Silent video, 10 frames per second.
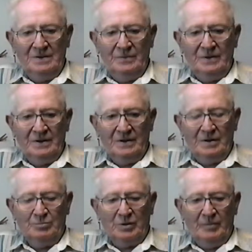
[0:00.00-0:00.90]
we got
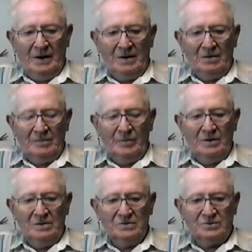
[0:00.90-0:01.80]
up to the Battle of the
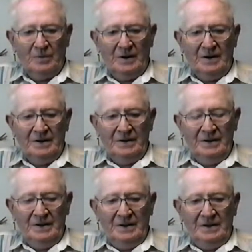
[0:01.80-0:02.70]
Bulge. Why,
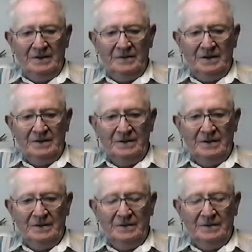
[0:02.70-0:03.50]
the